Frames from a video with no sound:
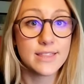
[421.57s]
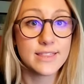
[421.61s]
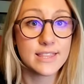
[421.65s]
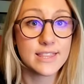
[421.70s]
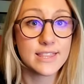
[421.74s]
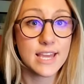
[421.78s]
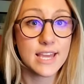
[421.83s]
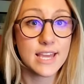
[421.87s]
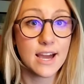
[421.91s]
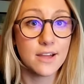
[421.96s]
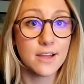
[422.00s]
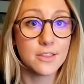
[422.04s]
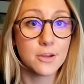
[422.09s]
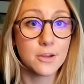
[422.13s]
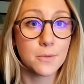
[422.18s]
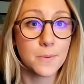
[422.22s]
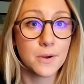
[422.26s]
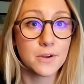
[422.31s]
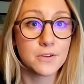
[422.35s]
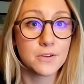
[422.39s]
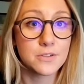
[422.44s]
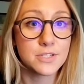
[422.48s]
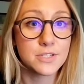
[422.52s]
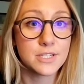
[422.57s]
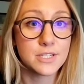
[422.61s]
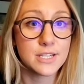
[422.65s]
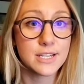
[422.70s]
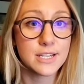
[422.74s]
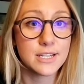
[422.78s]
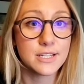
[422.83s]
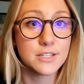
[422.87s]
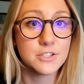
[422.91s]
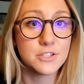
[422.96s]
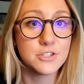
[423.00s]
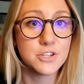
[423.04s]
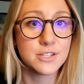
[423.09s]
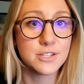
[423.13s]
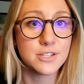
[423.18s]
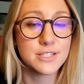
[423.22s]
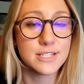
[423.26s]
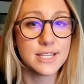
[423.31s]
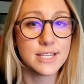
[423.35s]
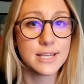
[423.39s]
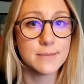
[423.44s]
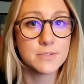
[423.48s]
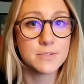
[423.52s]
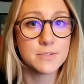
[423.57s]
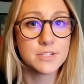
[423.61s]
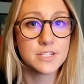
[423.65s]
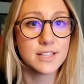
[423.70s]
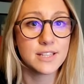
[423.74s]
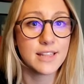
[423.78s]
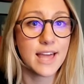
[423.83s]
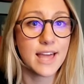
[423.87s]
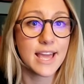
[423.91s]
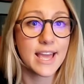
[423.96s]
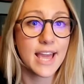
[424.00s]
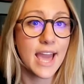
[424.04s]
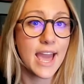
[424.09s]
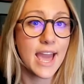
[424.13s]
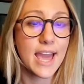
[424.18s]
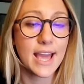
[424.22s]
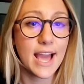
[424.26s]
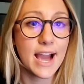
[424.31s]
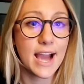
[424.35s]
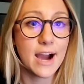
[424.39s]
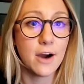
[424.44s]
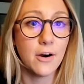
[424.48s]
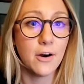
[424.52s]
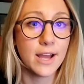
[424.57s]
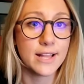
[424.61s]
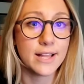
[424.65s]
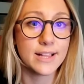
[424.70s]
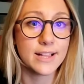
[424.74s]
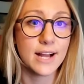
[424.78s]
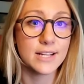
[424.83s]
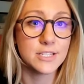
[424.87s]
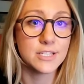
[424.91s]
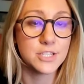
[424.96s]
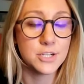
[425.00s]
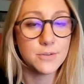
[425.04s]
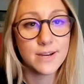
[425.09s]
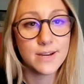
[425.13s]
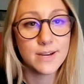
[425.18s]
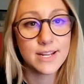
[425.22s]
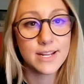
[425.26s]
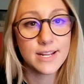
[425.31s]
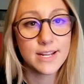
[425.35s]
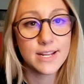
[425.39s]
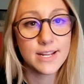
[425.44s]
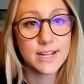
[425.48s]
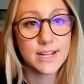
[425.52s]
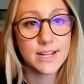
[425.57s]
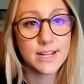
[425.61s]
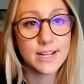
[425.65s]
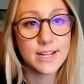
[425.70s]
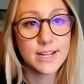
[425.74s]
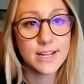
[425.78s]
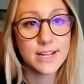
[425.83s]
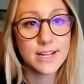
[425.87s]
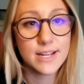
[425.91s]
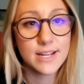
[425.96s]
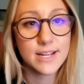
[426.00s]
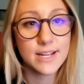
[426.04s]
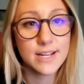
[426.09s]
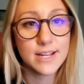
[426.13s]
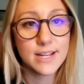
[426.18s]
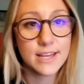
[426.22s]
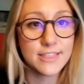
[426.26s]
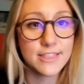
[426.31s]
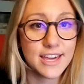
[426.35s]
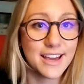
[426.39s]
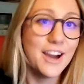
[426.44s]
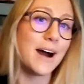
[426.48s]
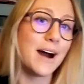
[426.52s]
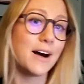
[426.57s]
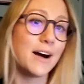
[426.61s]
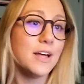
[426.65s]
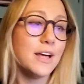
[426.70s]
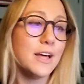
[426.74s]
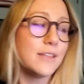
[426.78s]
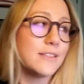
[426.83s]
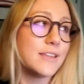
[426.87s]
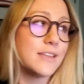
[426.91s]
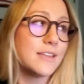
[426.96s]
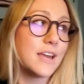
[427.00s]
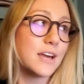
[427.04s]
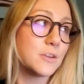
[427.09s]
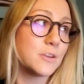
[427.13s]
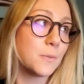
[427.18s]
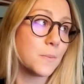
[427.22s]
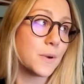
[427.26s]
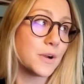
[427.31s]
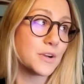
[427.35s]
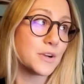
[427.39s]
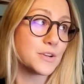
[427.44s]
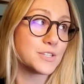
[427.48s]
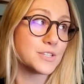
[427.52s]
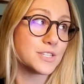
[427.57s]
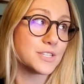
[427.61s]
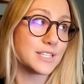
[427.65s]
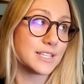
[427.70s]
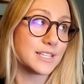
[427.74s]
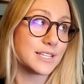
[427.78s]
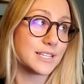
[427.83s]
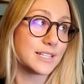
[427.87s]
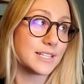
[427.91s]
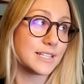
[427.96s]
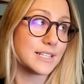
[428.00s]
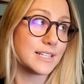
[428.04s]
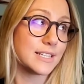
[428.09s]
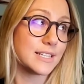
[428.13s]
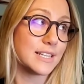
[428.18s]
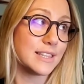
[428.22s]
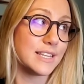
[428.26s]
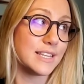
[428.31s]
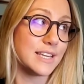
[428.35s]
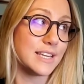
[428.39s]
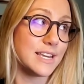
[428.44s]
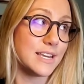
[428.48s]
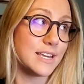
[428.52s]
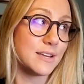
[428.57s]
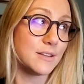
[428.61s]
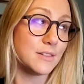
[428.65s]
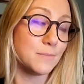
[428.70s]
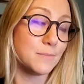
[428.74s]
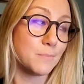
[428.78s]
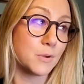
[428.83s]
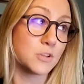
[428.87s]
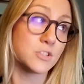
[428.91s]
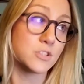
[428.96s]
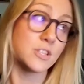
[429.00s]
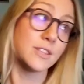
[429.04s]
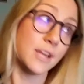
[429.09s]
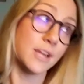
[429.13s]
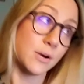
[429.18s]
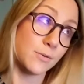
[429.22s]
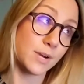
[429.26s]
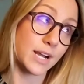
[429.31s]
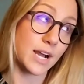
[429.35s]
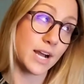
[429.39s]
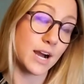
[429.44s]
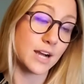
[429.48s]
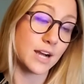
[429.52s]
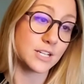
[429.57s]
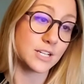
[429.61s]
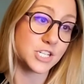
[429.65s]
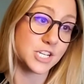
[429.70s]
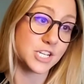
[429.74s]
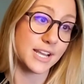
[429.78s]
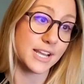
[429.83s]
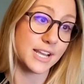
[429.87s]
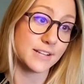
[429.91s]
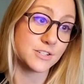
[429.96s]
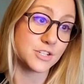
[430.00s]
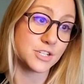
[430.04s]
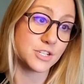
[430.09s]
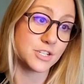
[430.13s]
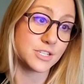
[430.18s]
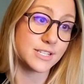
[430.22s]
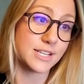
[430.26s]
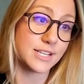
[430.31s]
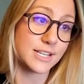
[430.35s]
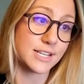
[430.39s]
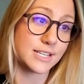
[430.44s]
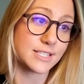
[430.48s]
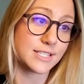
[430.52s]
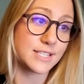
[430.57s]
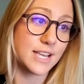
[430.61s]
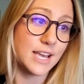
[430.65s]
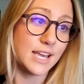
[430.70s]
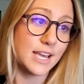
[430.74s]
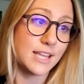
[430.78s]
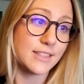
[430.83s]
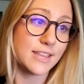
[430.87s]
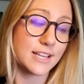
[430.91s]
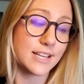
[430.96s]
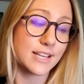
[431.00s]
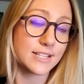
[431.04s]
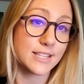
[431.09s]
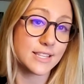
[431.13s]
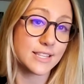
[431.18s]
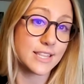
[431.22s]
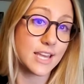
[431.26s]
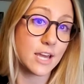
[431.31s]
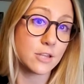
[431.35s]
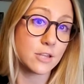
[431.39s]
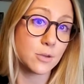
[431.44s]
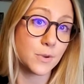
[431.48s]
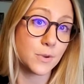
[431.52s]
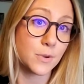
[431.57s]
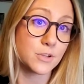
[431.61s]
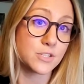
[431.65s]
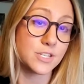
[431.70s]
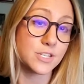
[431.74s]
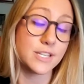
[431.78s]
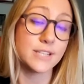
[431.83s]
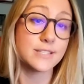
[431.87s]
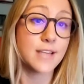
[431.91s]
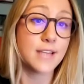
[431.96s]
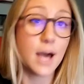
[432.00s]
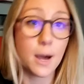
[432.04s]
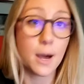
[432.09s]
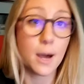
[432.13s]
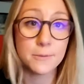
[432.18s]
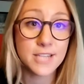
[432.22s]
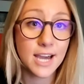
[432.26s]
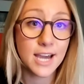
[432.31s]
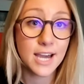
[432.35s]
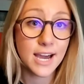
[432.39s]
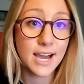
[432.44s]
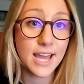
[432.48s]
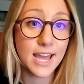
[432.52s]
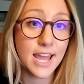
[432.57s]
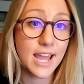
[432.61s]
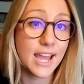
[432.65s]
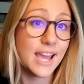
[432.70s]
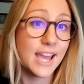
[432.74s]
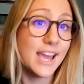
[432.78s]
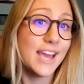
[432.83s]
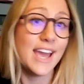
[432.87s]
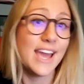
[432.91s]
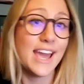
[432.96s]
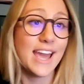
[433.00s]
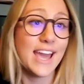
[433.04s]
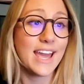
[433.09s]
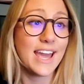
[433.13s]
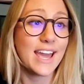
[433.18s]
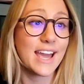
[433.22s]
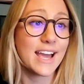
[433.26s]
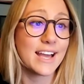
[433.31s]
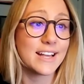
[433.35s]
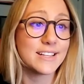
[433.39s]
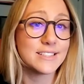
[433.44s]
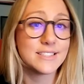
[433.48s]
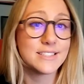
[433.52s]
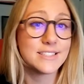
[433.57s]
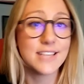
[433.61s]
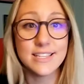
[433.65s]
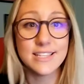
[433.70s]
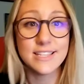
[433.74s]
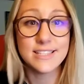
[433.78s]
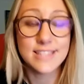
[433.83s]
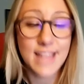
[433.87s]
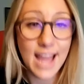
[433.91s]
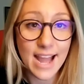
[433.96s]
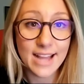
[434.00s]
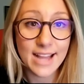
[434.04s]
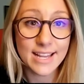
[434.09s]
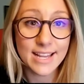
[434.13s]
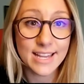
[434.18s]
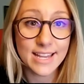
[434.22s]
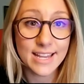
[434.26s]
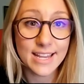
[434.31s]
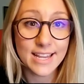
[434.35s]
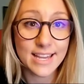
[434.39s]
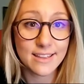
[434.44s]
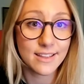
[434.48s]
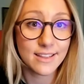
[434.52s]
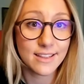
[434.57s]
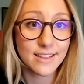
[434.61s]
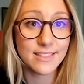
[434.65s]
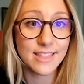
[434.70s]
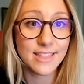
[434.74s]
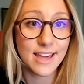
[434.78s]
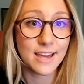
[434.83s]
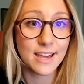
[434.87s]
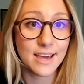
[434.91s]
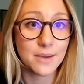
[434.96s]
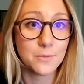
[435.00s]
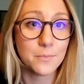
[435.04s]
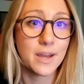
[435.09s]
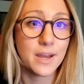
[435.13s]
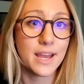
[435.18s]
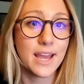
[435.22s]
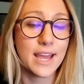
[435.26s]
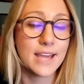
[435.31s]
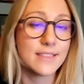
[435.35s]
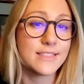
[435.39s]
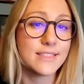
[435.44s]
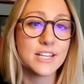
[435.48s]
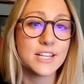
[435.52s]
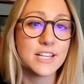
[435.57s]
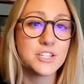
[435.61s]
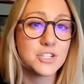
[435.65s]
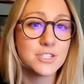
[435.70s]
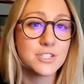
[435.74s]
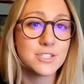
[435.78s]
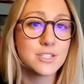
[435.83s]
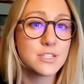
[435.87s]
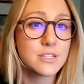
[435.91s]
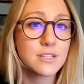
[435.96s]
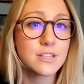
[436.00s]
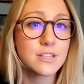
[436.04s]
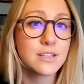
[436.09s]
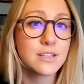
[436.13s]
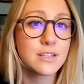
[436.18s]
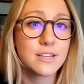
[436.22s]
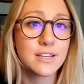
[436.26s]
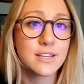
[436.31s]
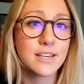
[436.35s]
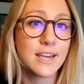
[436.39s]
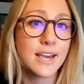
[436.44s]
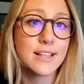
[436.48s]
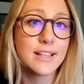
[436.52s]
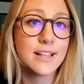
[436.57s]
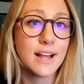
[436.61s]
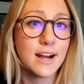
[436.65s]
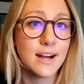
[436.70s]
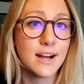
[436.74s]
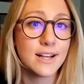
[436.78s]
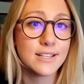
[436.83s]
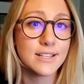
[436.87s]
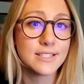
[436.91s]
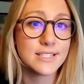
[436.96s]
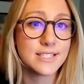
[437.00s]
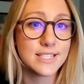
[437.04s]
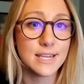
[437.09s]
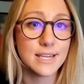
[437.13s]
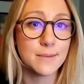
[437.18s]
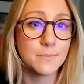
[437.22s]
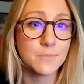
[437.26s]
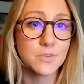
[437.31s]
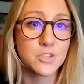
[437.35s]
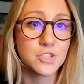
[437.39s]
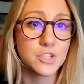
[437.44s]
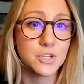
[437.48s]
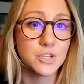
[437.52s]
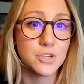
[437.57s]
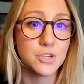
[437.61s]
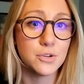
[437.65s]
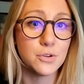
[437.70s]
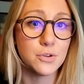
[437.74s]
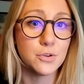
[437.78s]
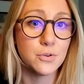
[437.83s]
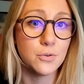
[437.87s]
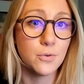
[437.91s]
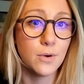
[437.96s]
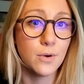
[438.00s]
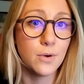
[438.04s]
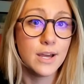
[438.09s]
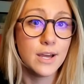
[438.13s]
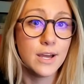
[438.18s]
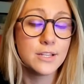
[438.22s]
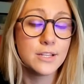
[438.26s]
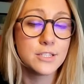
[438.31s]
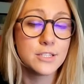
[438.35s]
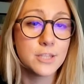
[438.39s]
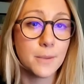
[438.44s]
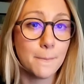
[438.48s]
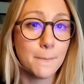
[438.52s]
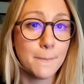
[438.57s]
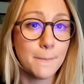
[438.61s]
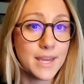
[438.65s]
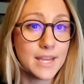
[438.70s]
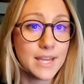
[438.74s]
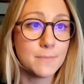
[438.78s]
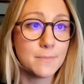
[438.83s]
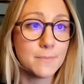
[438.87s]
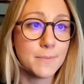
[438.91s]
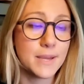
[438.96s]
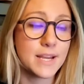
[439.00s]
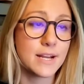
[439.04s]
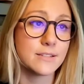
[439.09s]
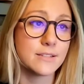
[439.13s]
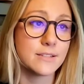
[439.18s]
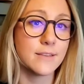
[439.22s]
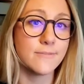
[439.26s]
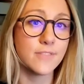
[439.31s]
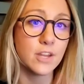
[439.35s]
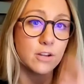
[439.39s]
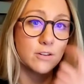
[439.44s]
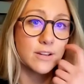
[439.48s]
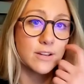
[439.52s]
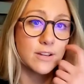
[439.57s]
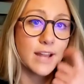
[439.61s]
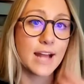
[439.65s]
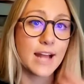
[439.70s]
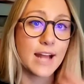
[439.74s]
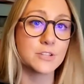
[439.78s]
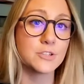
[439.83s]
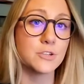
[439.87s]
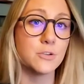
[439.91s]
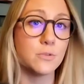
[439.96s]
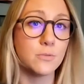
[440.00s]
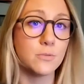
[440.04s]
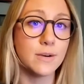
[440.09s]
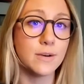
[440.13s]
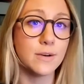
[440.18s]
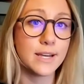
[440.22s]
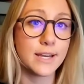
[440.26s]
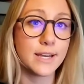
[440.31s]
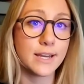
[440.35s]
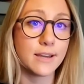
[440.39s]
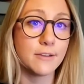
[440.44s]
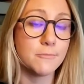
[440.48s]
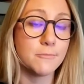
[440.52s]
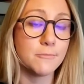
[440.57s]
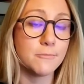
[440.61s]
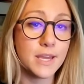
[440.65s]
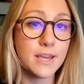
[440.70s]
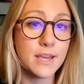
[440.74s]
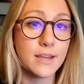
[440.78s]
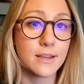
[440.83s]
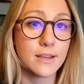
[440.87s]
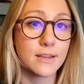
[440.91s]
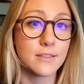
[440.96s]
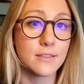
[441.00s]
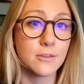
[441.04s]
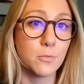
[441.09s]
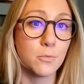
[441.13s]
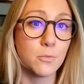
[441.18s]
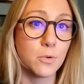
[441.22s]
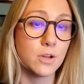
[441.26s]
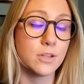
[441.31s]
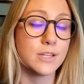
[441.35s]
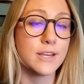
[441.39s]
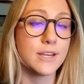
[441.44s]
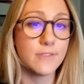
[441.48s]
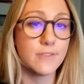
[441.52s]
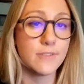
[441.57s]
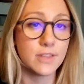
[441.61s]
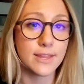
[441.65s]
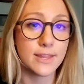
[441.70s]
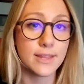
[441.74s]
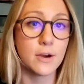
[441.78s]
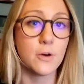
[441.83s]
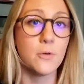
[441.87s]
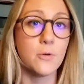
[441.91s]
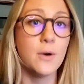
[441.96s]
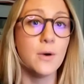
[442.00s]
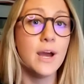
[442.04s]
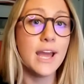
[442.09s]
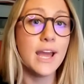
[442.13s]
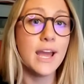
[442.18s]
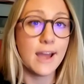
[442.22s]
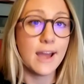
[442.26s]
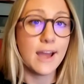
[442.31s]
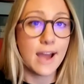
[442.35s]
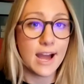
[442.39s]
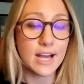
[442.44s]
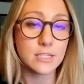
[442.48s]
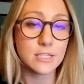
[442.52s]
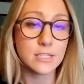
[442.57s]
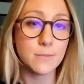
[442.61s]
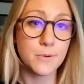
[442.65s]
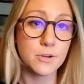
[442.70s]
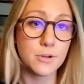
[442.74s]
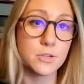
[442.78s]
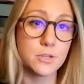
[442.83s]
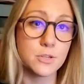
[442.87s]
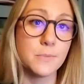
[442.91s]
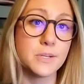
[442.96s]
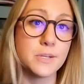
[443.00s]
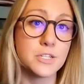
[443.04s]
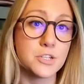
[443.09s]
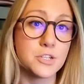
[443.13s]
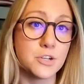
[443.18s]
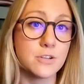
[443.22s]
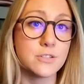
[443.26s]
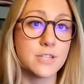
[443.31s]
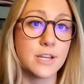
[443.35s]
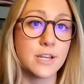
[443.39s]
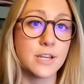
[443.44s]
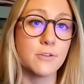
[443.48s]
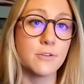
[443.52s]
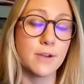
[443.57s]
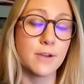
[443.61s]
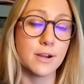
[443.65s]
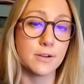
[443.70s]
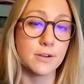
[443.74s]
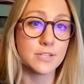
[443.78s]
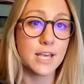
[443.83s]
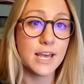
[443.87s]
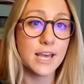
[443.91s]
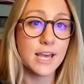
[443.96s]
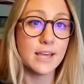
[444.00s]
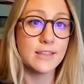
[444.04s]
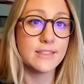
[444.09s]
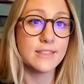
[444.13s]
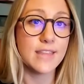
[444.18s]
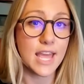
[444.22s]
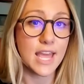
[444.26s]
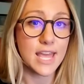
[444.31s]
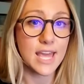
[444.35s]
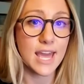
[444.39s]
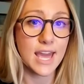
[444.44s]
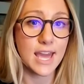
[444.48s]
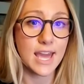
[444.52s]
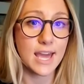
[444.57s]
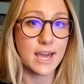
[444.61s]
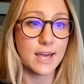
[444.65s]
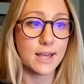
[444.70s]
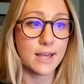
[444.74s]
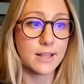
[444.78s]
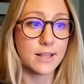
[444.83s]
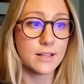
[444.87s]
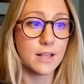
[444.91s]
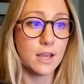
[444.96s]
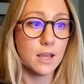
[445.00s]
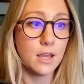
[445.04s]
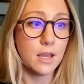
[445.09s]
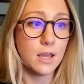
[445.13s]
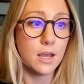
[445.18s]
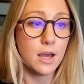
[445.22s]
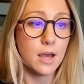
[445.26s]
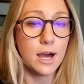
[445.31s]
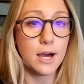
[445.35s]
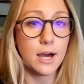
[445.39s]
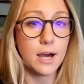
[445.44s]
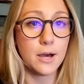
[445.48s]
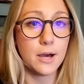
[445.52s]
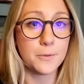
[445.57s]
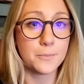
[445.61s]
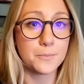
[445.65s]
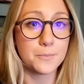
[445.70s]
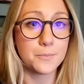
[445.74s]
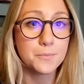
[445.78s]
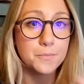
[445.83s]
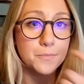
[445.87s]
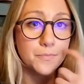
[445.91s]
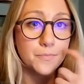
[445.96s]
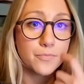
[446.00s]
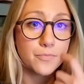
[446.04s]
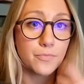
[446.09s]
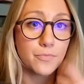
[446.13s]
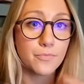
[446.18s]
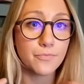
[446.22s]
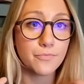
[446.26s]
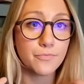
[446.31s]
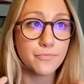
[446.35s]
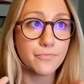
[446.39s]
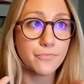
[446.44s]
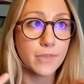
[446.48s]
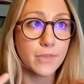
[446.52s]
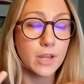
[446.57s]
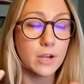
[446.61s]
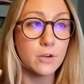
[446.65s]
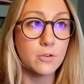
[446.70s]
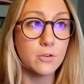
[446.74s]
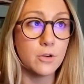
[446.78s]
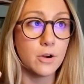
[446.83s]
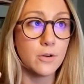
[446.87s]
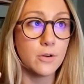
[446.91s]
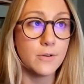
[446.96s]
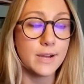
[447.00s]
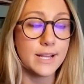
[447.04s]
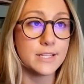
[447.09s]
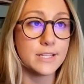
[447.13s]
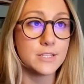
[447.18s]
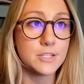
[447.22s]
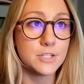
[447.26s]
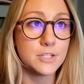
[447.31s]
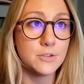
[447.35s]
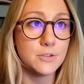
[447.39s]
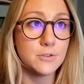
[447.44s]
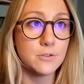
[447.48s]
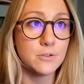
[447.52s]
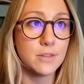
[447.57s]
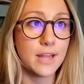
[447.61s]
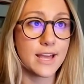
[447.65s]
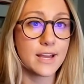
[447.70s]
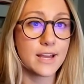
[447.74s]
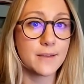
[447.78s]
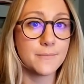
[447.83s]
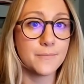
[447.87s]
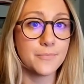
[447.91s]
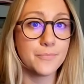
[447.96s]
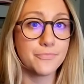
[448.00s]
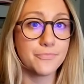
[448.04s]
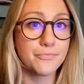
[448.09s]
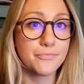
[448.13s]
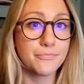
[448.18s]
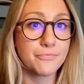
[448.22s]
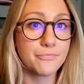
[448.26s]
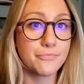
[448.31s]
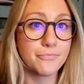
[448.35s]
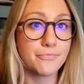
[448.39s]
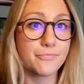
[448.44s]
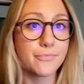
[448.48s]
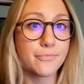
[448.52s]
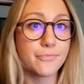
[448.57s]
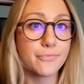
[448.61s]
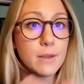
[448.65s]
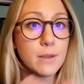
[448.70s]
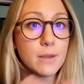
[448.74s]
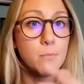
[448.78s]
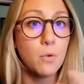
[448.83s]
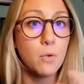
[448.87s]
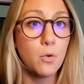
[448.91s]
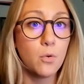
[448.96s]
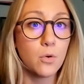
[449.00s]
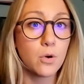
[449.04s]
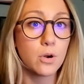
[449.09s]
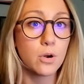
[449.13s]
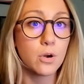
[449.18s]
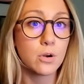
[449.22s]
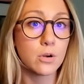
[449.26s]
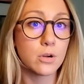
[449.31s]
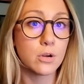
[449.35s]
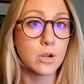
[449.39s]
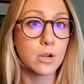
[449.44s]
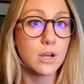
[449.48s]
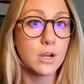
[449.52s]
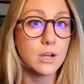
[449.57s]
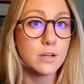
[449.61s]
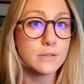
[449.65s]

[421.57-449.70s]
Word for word: that the other person just seems to like hang out and not do anything, while the other person, the person low in conscientiousness, thinks that the other person is uptight and nagging them. And they just cannot seem to, to meet because of their natural way of being in the world, even though as a person matures and grows, they can um, grow into like more